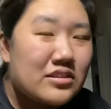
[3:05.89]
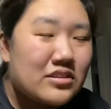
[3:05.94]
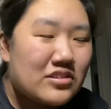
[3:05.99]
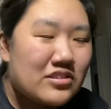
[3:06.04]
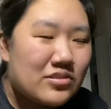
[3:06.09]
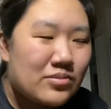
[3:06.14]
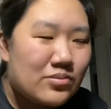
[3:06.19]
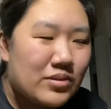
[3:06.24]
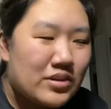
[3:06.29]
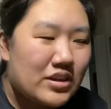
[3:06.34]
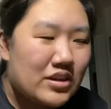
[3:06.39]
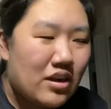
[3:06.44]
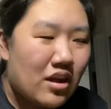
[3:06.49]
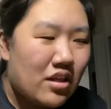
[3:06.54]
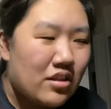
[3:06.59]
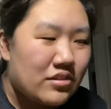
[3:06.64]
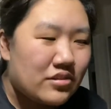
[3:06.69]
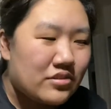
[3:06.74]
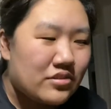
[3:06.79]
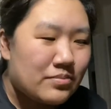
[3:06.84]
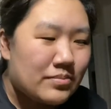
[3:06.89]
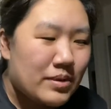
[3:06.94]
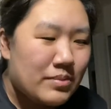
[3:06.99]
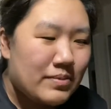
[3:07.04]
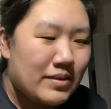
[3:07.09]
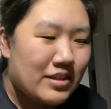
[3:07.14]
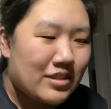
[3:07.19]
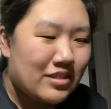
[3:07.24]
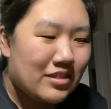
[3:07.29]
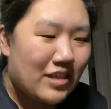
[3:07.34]
$20,
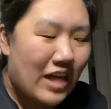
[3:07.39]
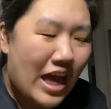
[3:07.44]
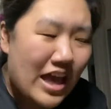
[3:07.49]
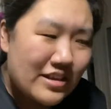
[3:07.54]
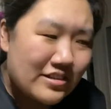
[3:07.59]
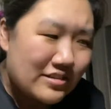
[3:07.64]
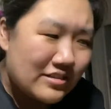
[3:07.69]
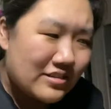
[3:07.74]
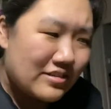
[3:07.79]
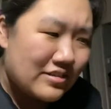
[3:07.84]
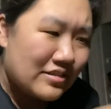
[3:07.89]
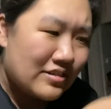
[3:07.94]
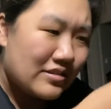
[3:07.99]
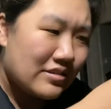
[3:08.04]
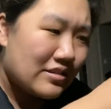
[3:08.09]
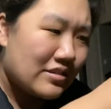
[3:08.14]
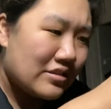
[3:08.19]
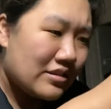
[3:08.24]
maybe less.